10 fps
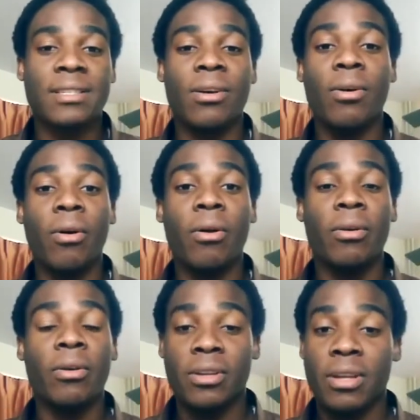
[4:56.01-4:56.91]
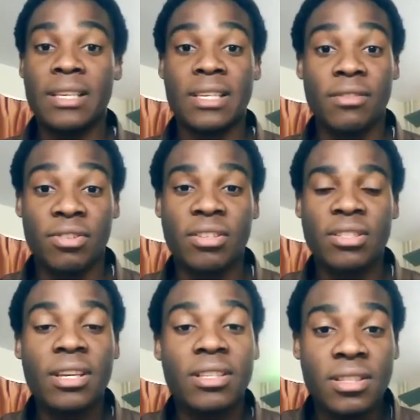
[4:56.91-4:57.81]
or as I just
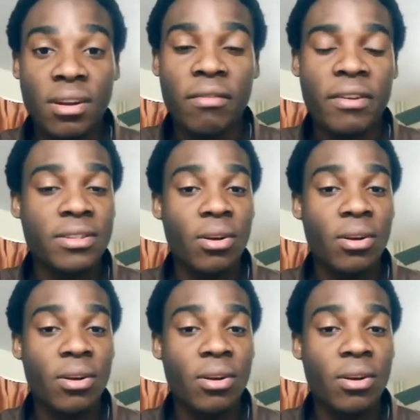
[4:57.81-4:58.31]
said, surveys,